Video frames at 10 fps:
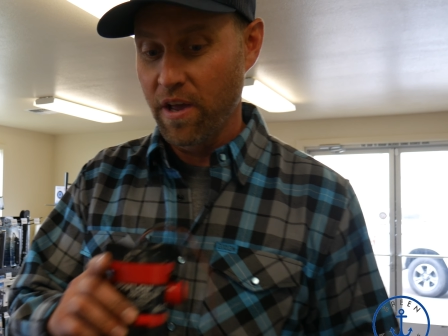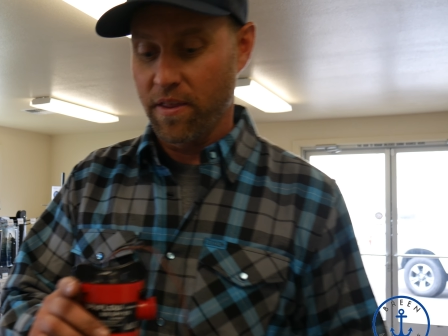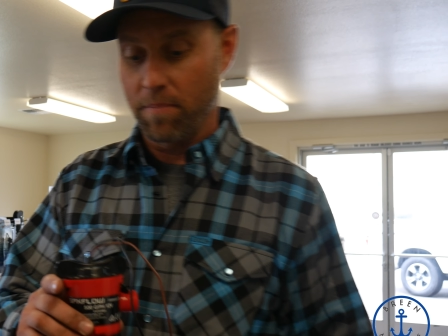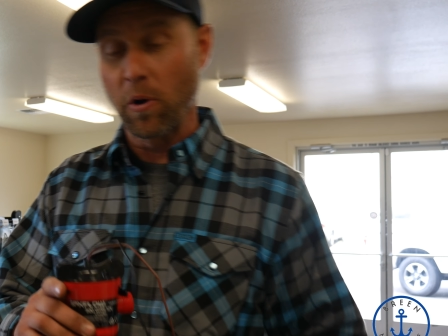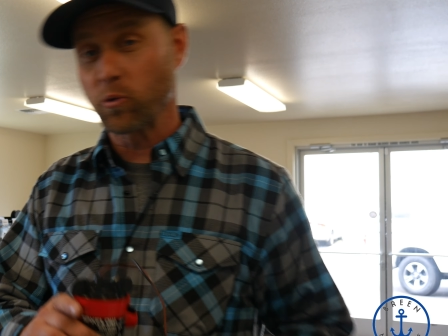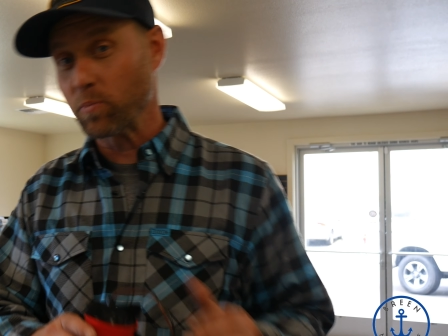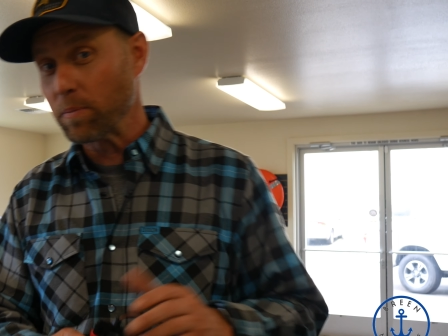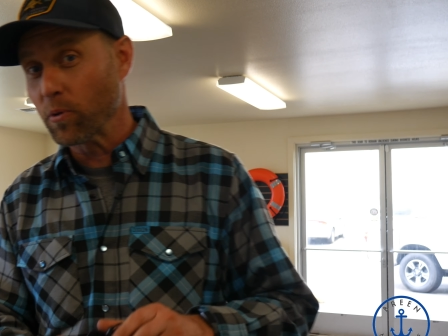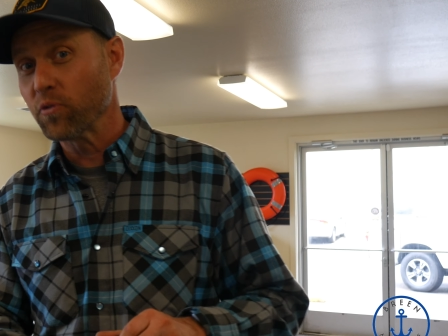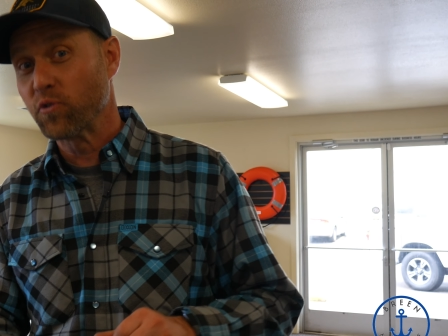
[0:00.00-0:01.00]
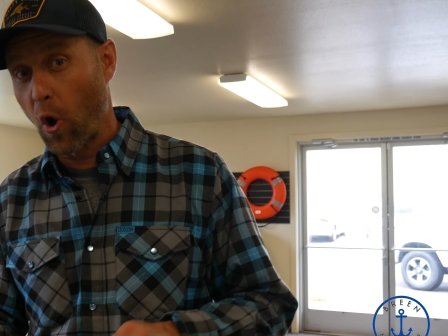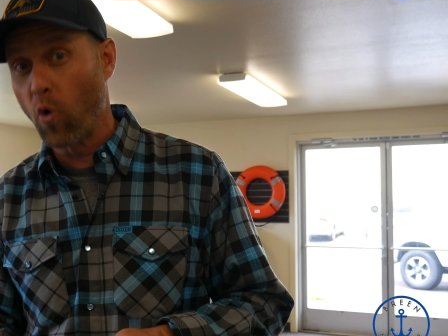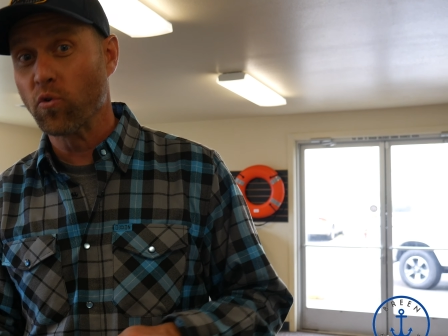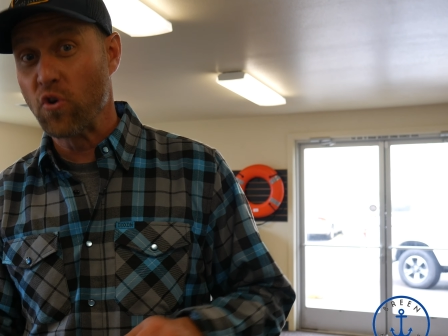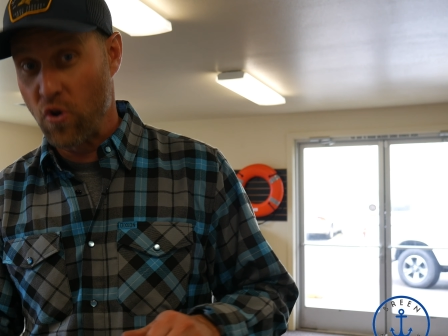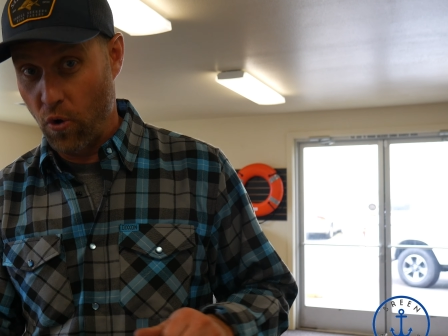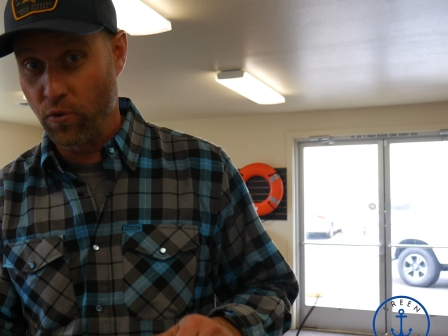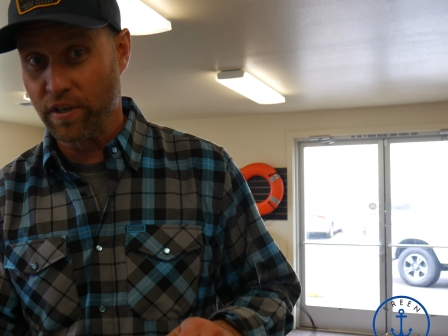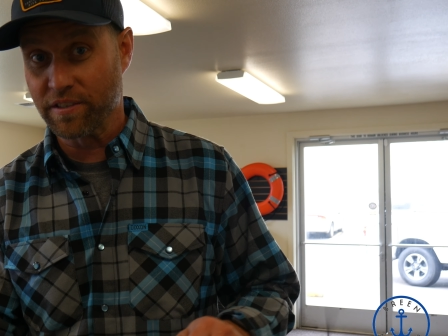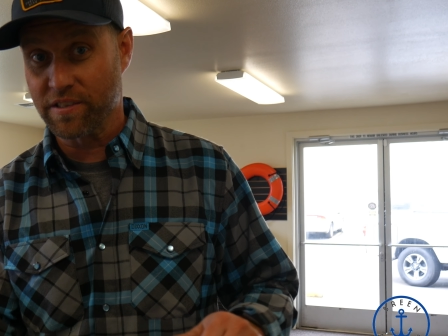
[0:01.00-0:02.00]
And most people don't know
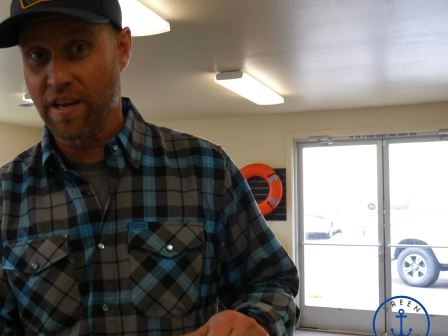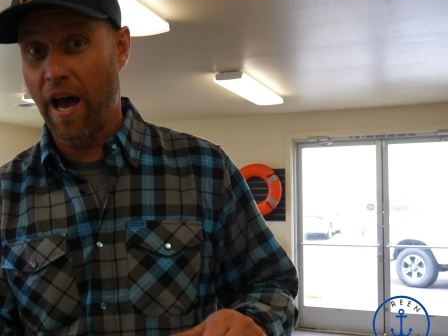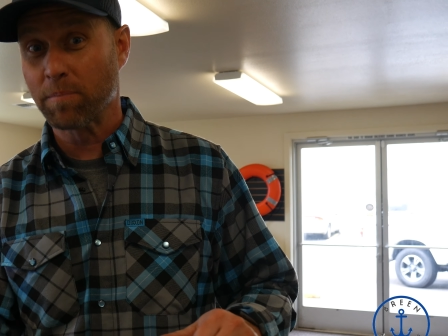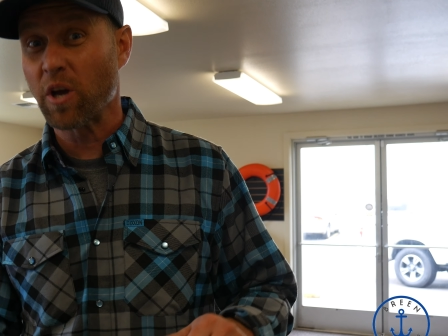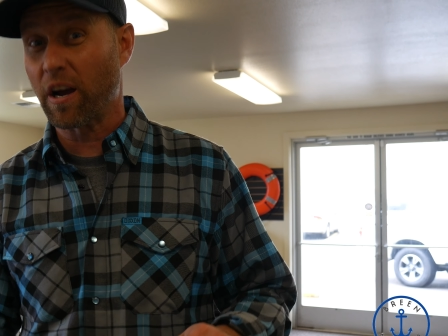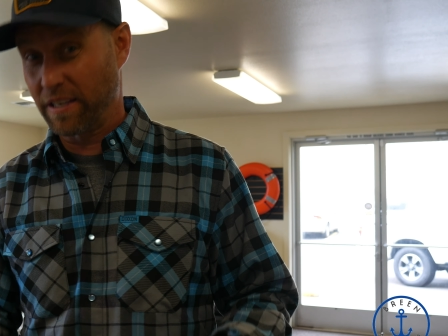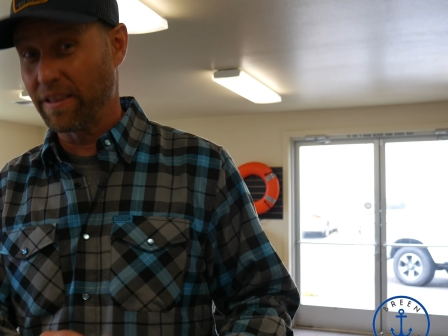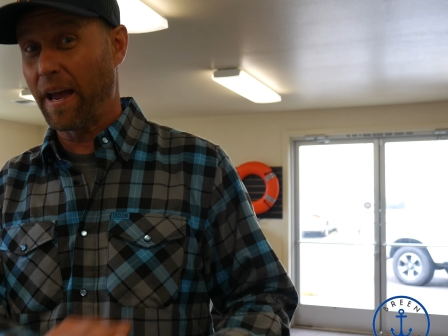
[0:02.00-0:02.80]
this. I'm talking like